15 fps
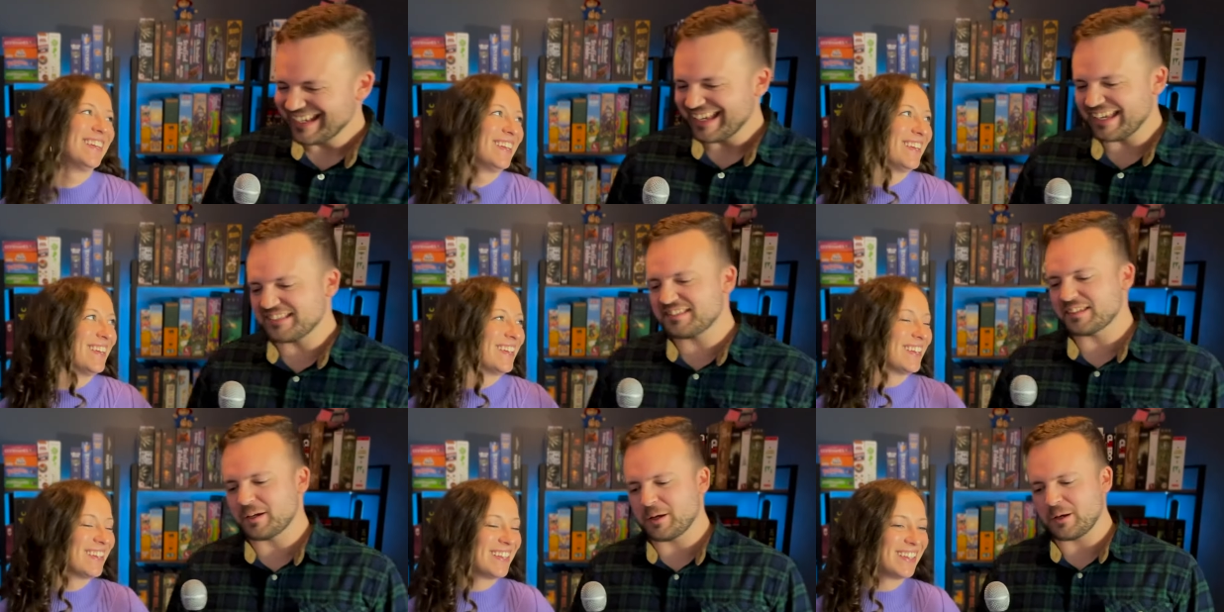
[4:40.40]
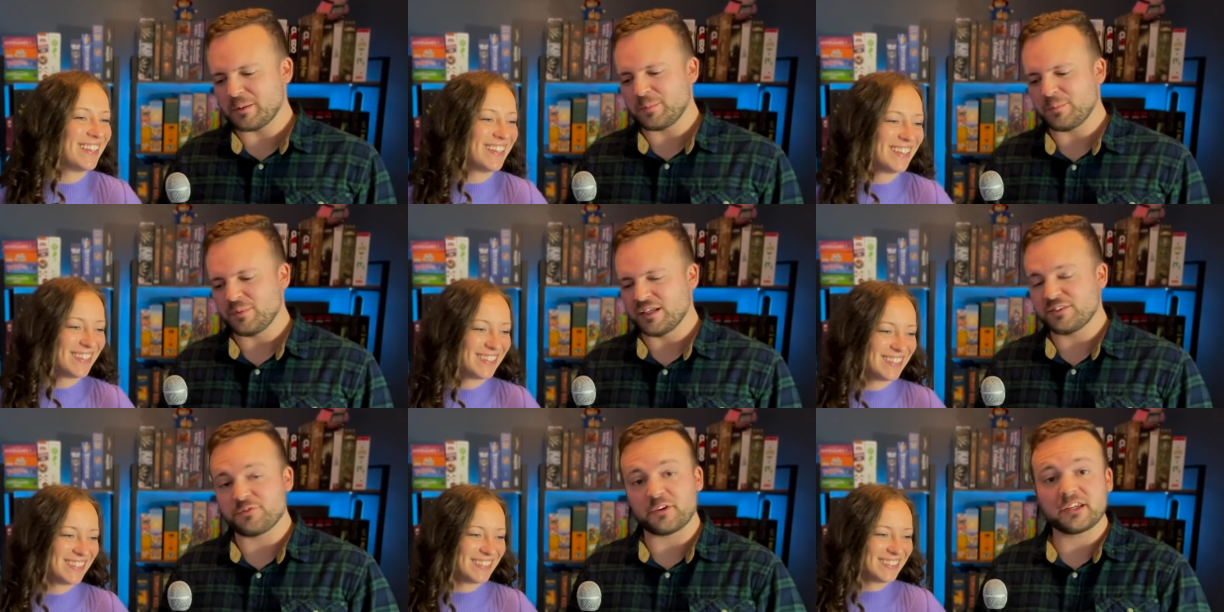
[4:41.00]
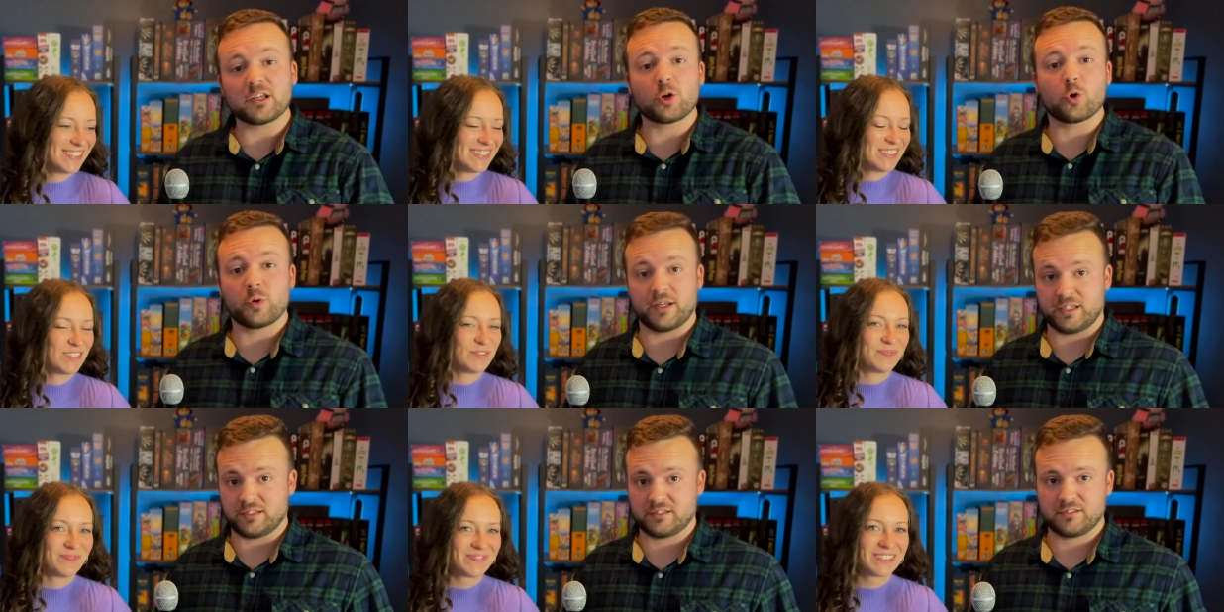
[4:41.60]
Speaker 1: It's um, it's very
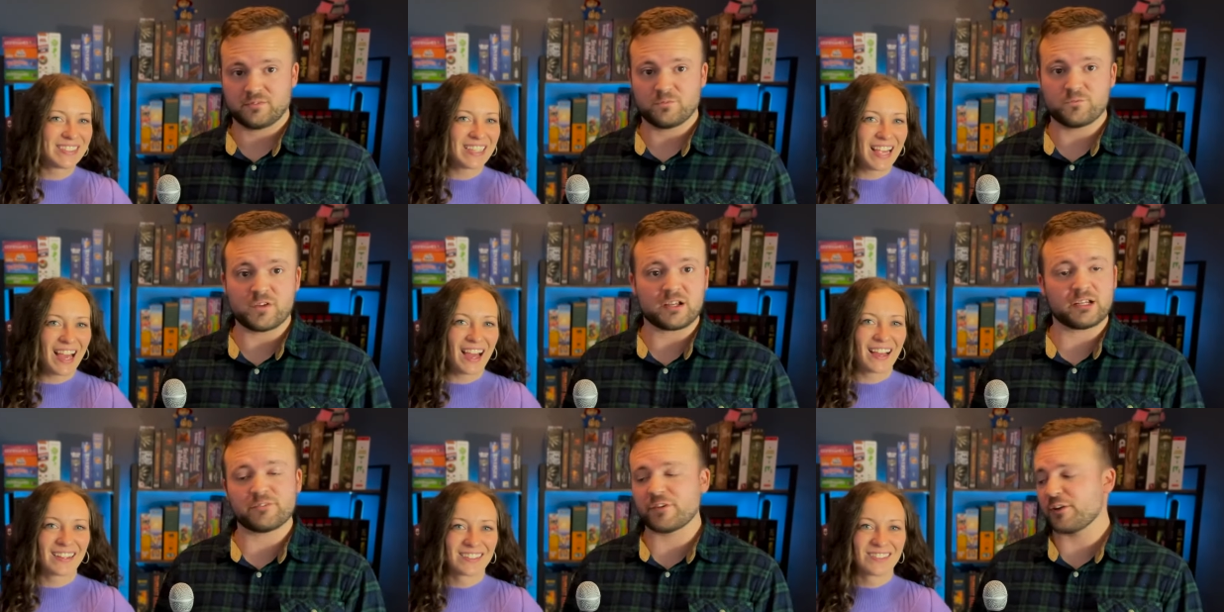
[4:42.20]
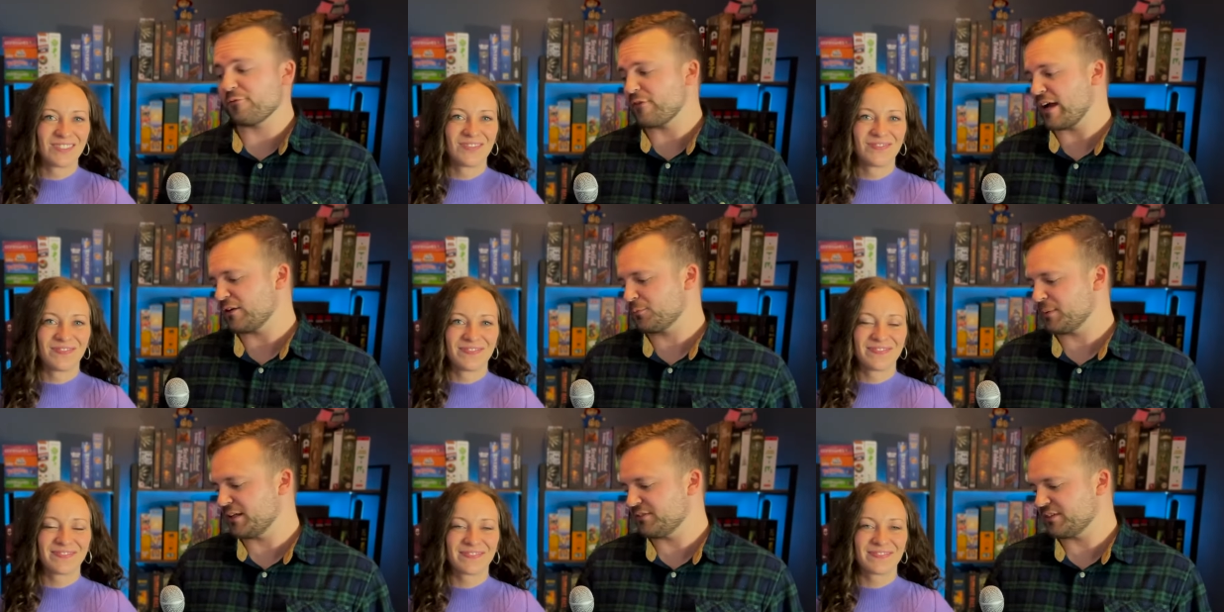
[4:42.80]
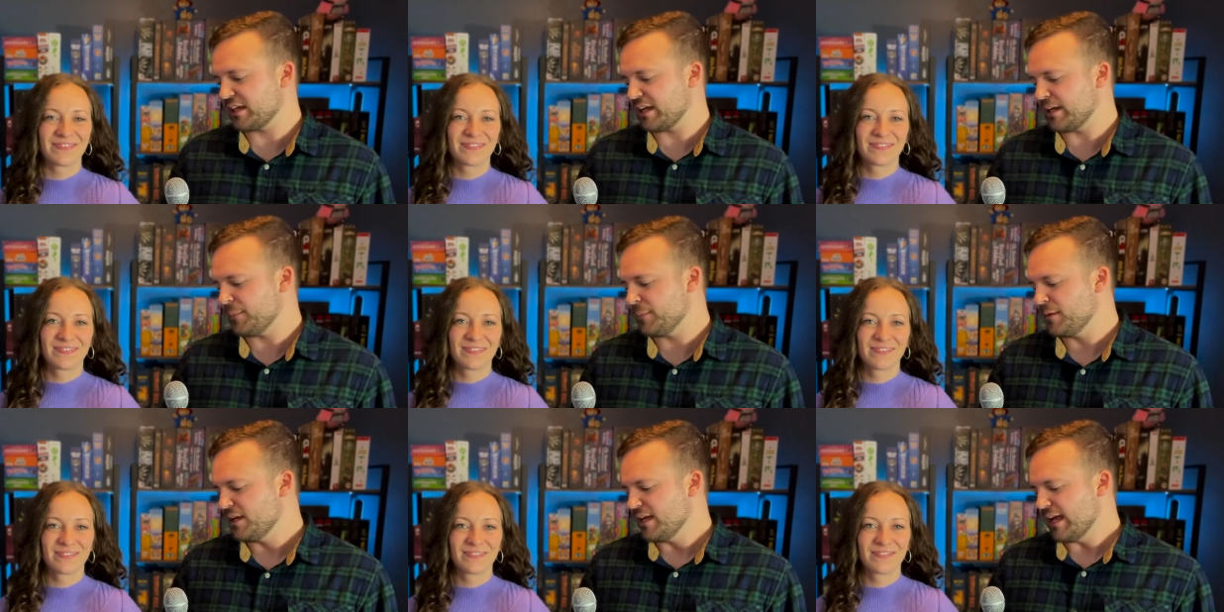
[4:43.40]
quick, yeah. very very fast paced
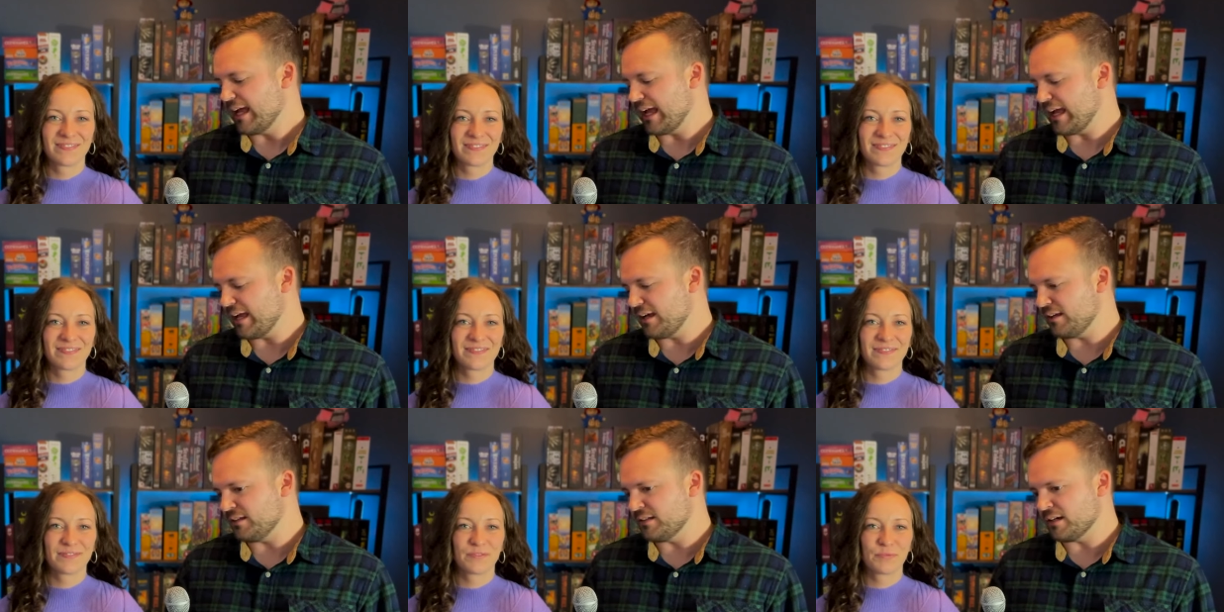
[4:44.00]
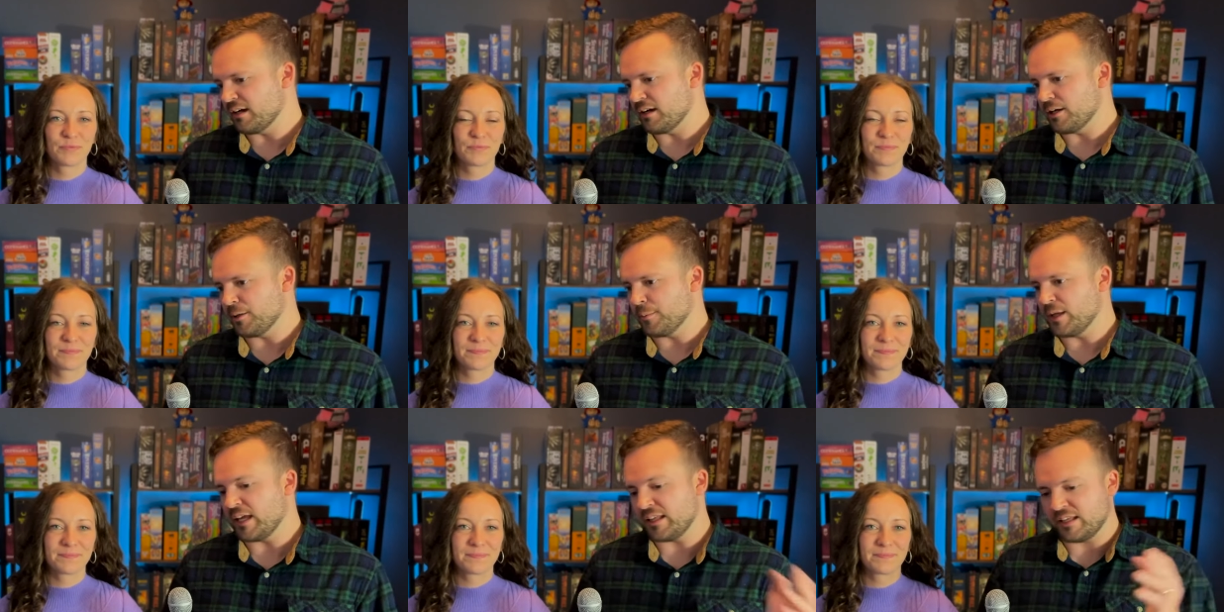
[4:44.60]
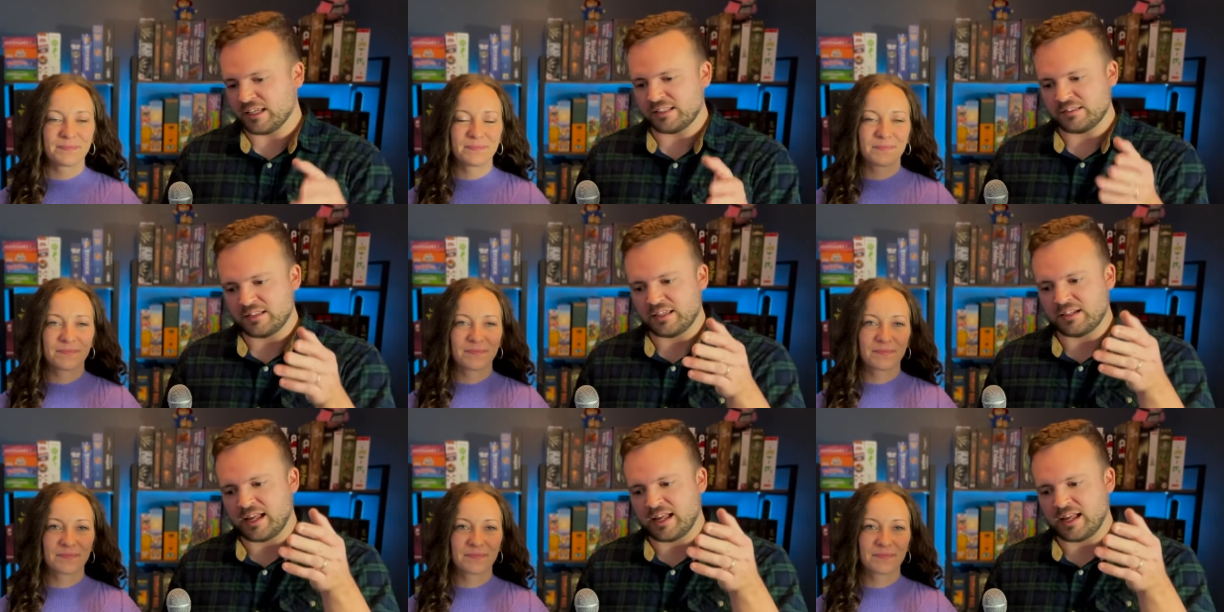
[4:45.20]
game, and um, it, it, it